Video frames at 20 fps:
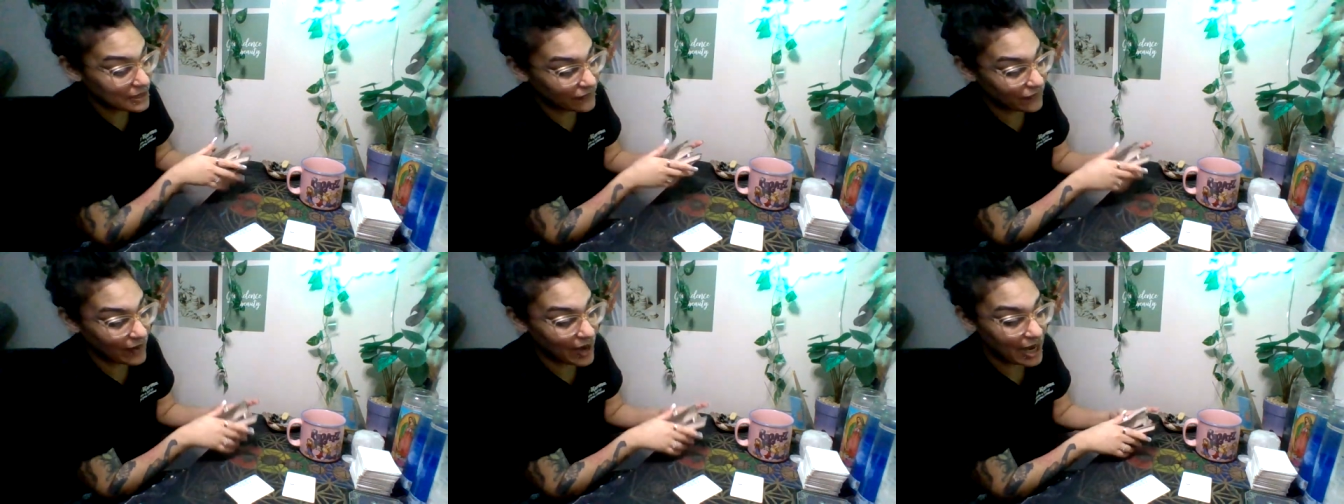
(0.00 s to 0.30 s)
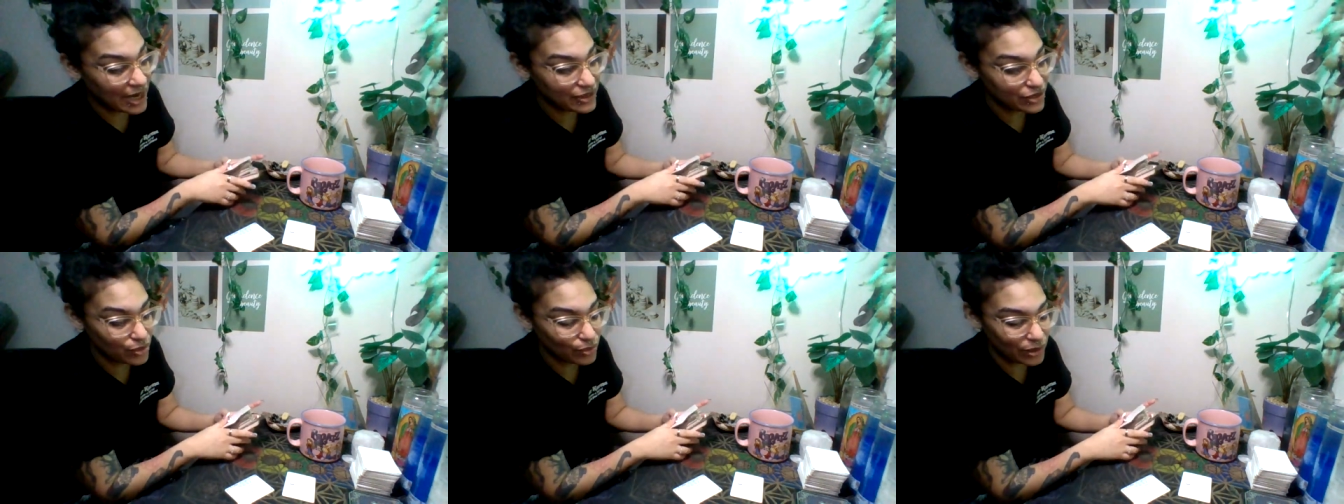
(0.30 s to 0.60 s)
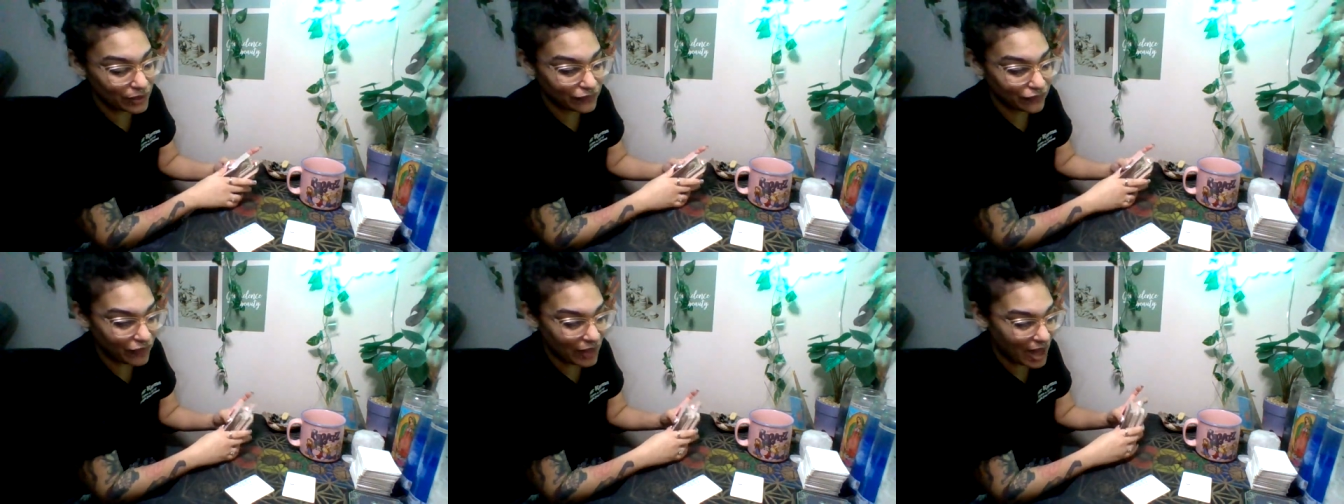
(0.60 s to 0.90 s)
find the
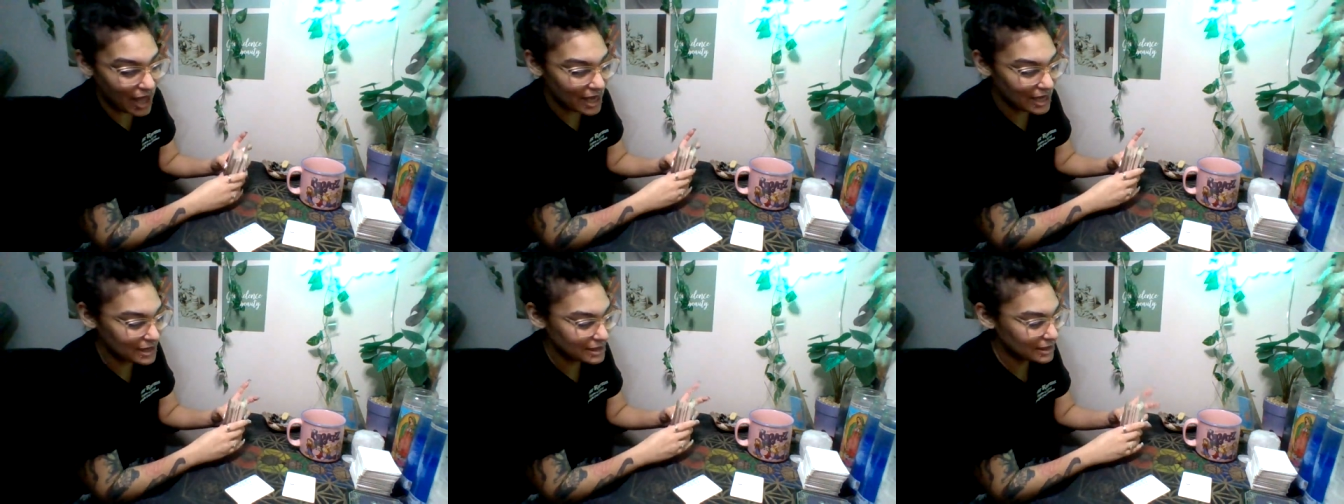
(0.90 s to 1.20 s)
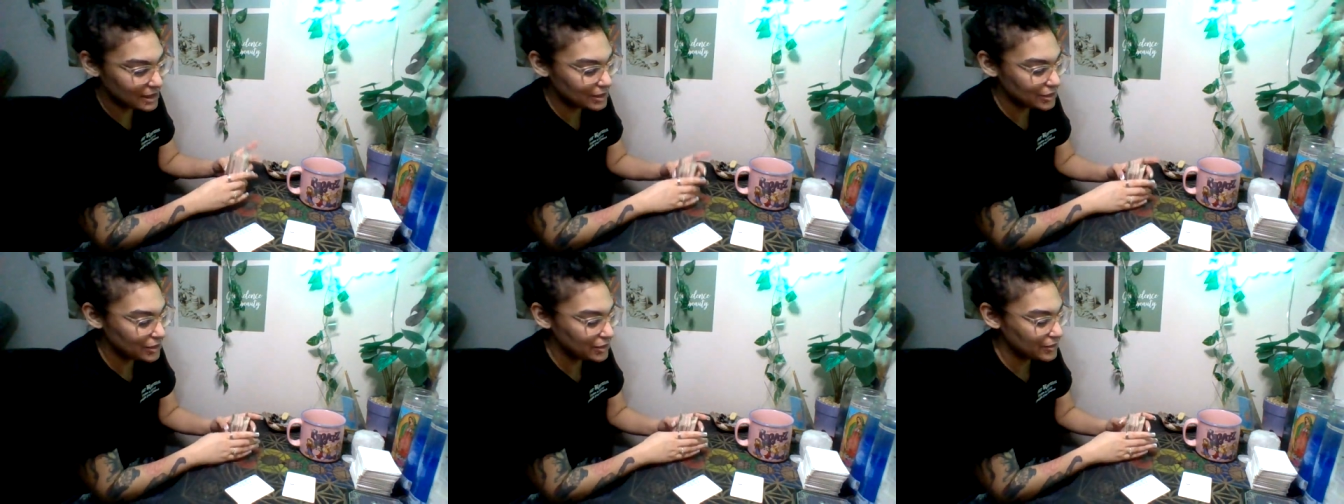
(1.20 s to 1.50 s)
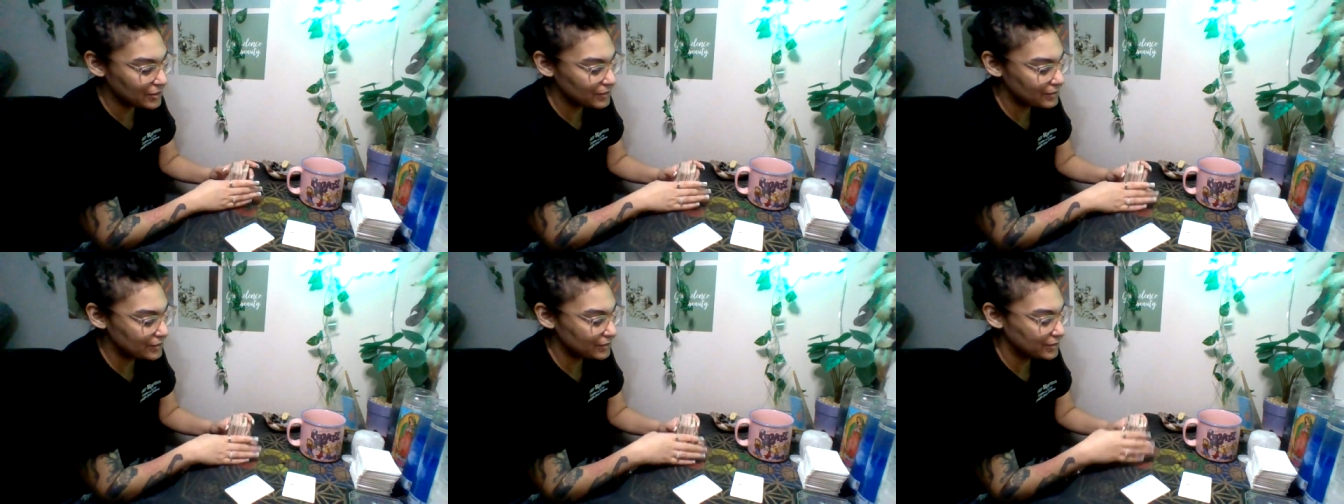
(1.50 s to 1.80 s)
red flags in
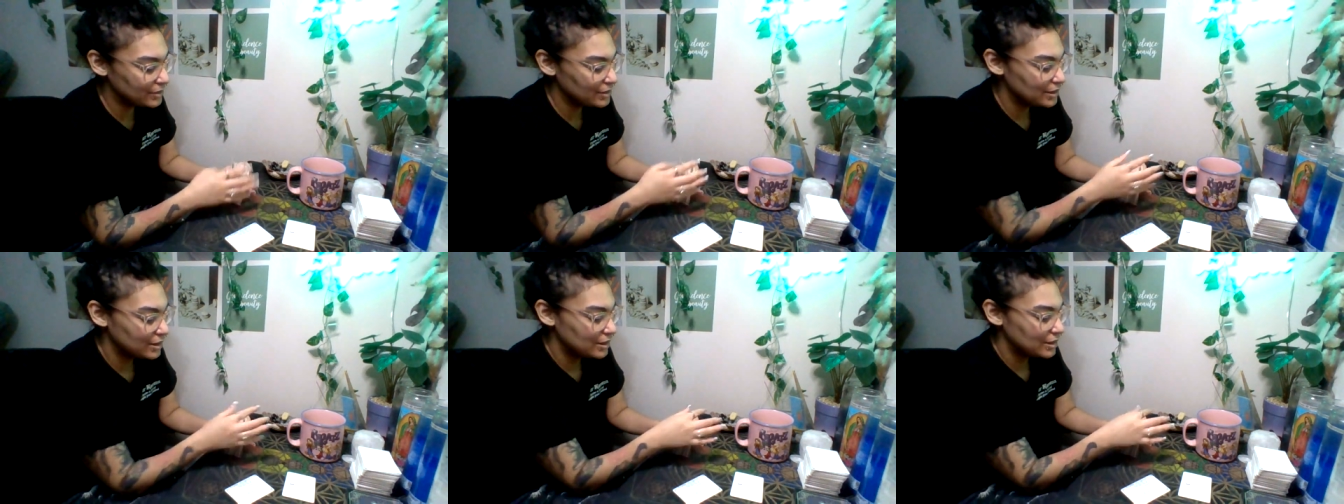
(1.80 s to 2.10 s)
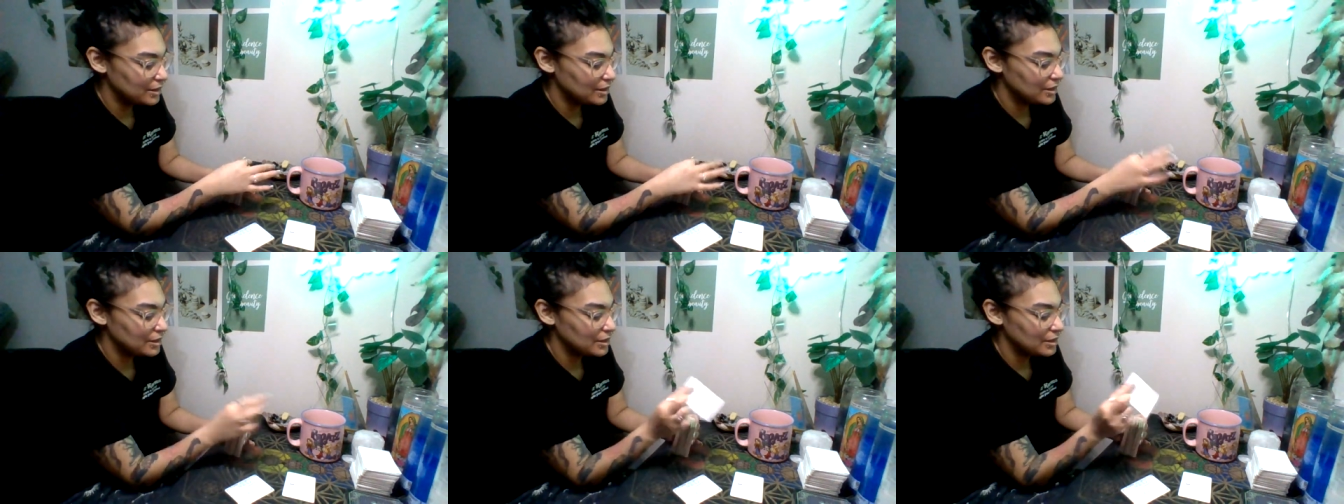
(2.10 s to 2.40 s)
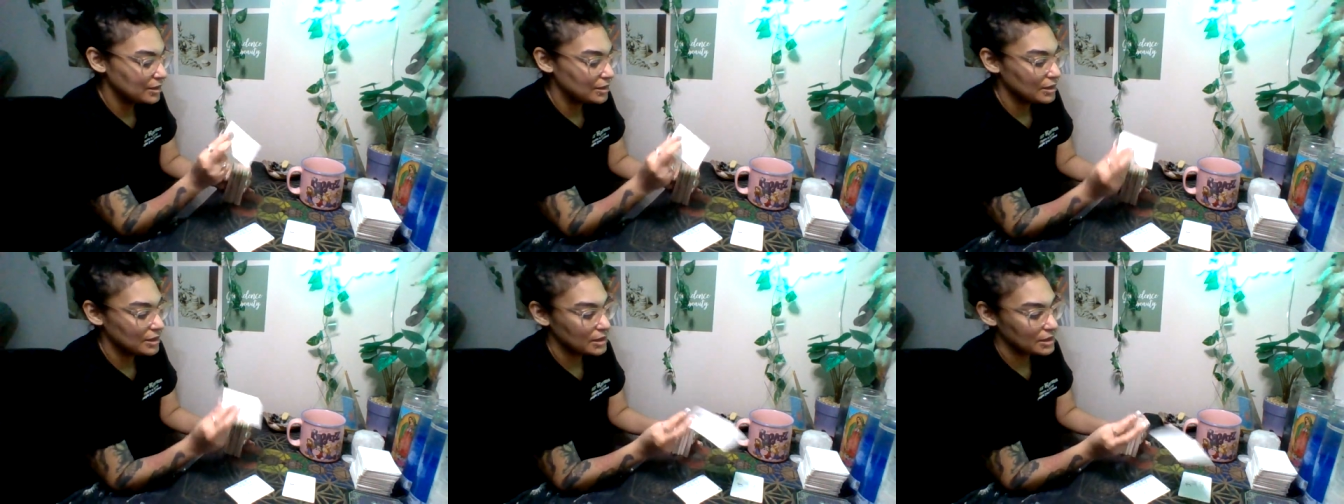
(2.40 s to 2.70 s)
you.
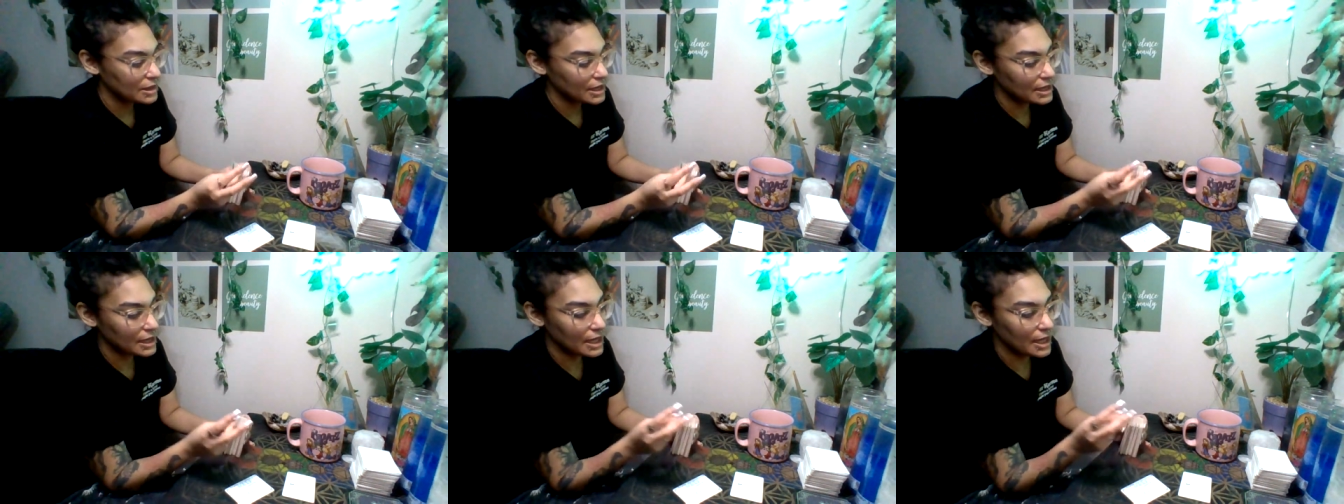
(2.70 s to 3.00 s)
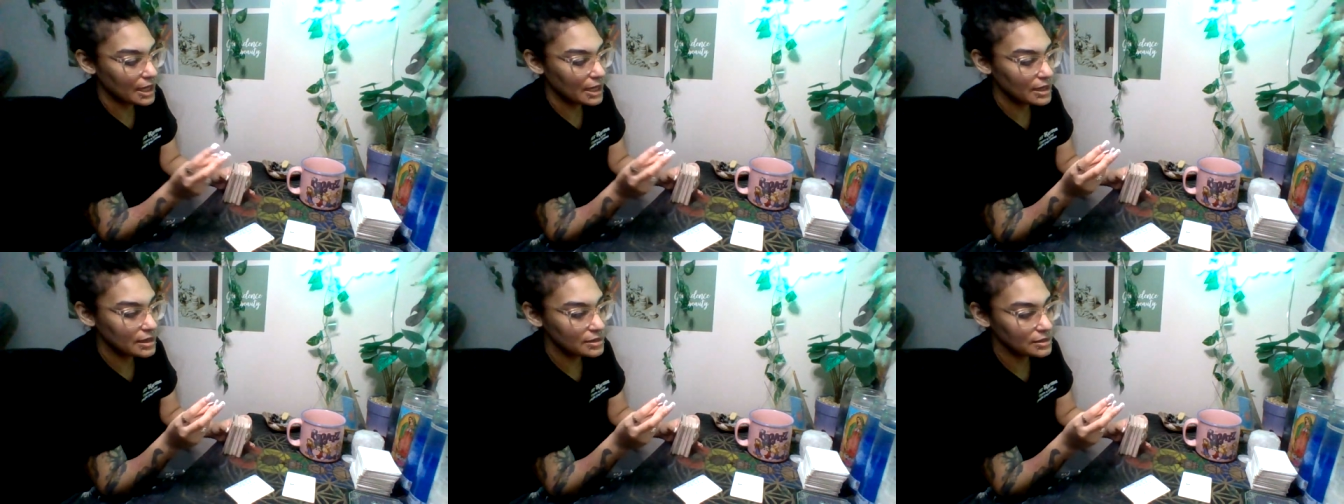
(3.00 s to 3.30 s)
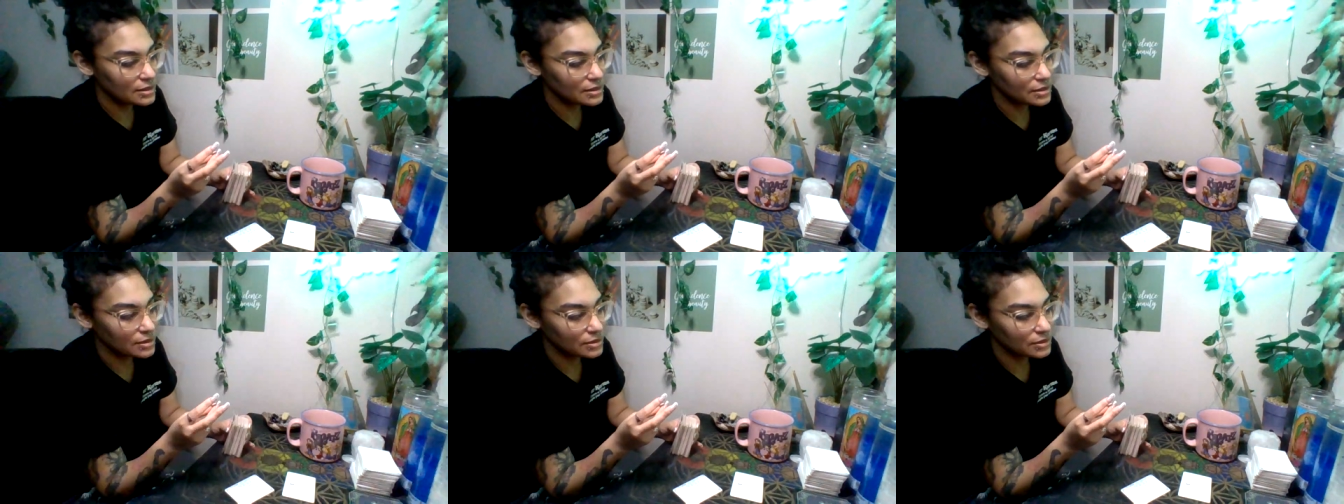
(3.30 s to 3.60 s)
They
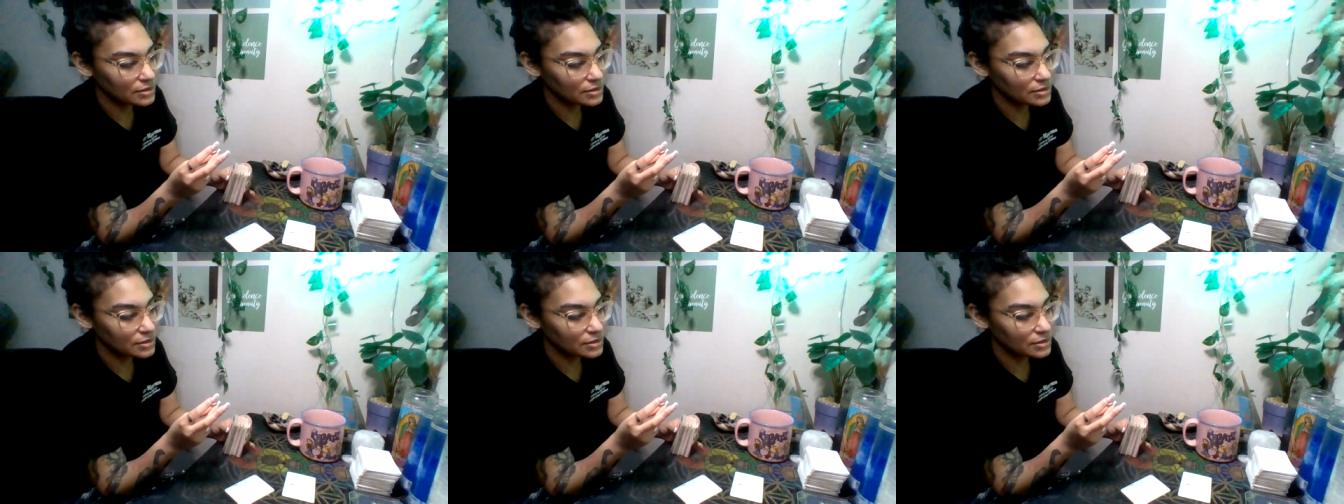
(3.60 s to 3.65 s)
can't.